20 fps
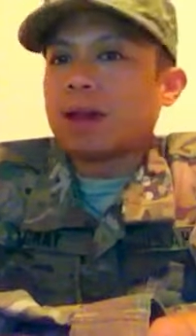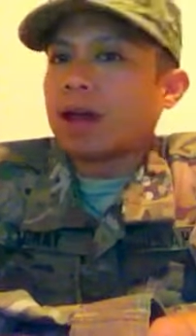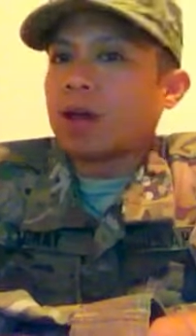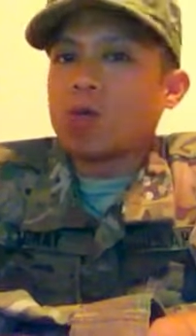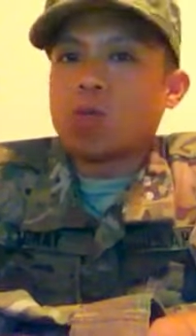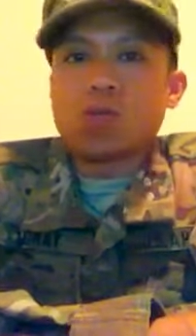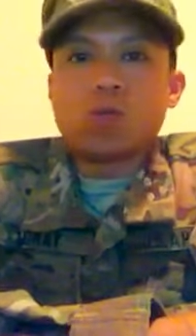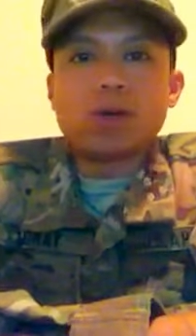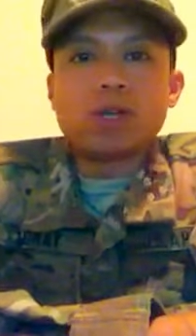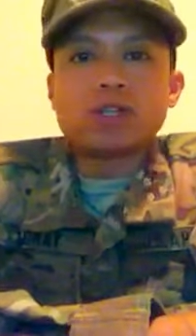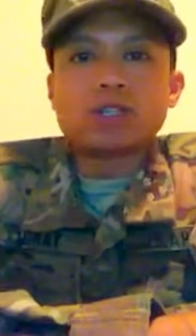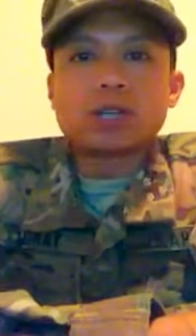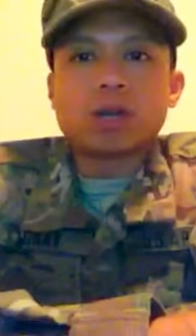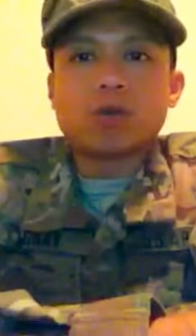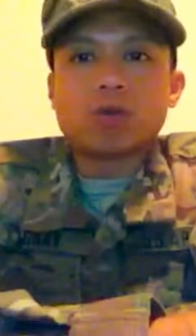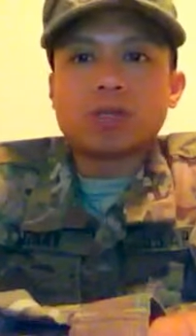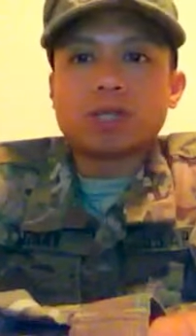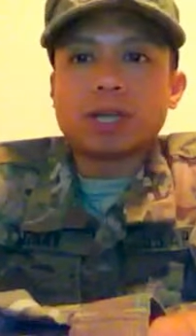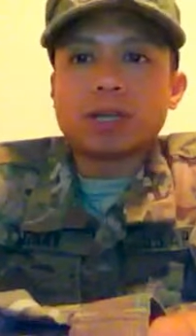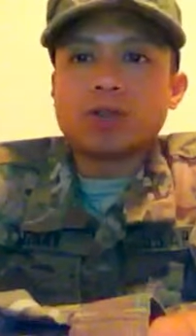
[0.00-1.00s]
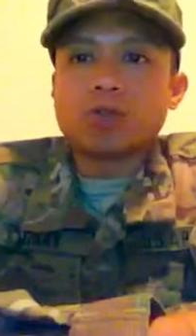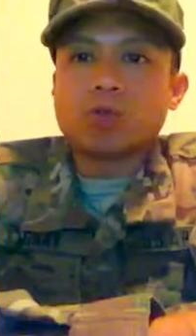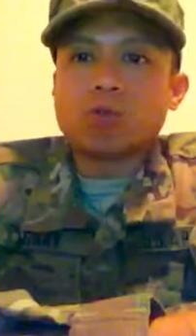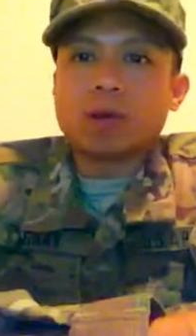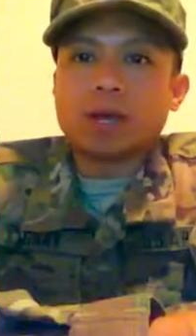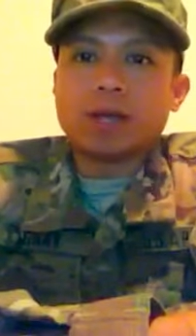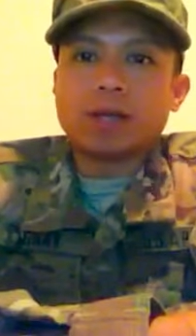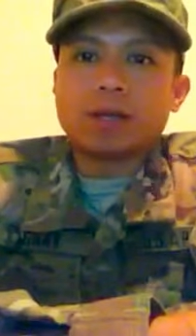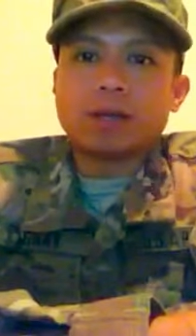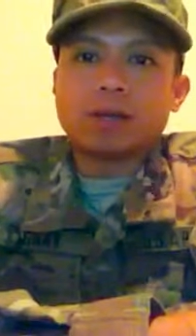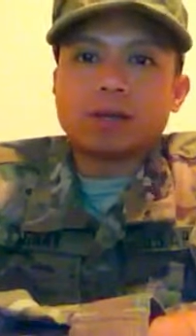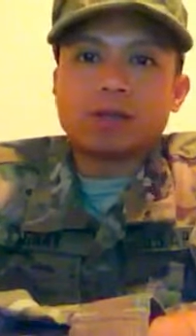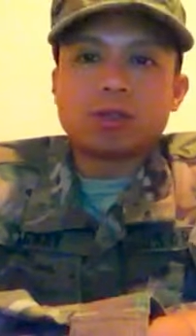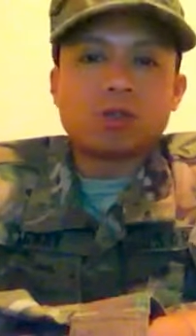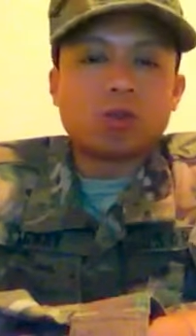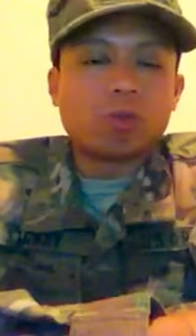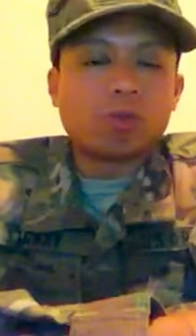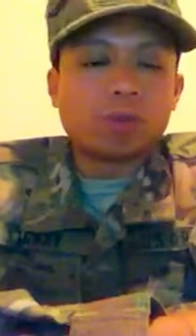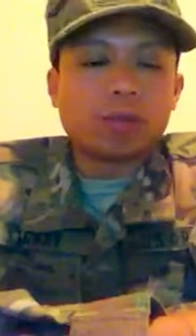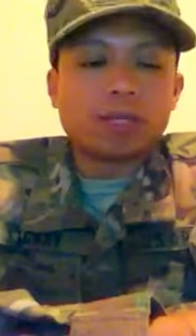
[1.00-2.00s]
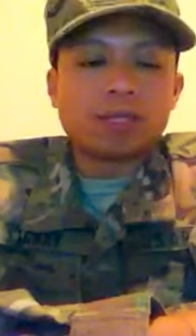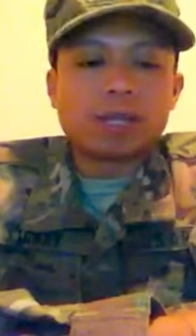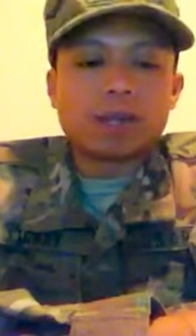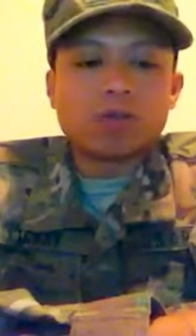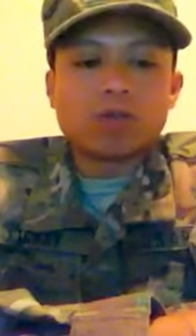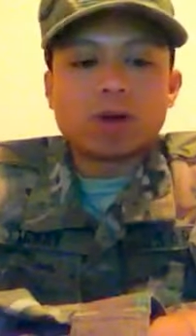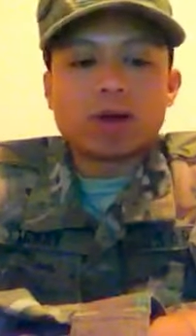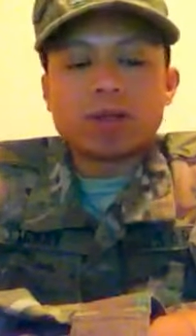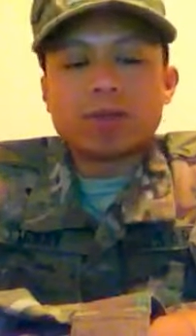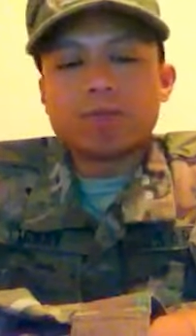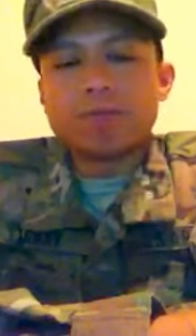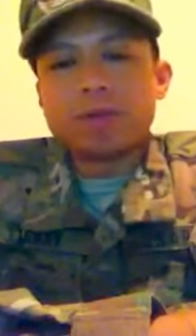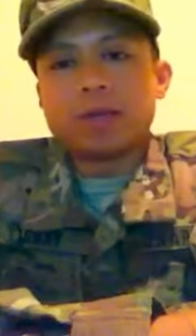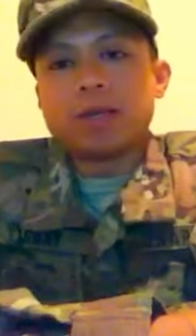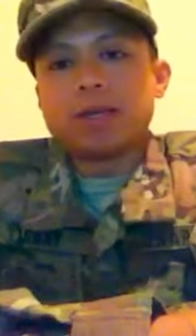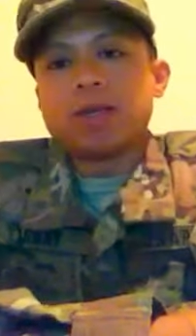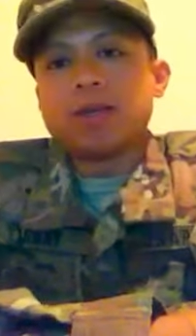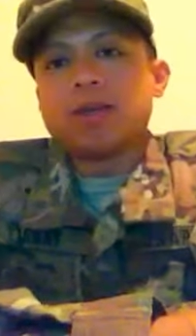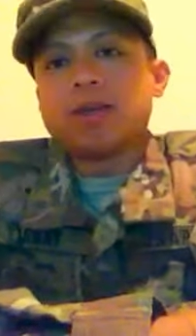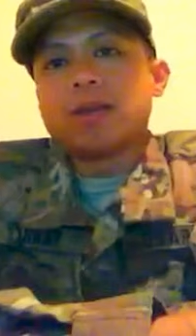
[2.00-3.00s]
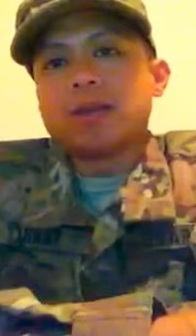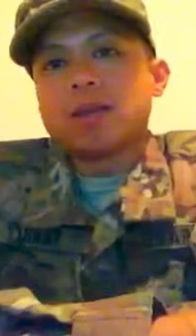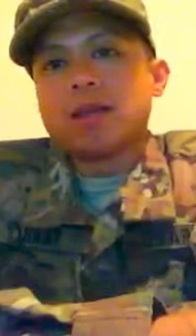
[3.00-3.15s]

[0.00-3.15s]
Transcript: but I wish I was at your wedding. There's no place I'd rather be.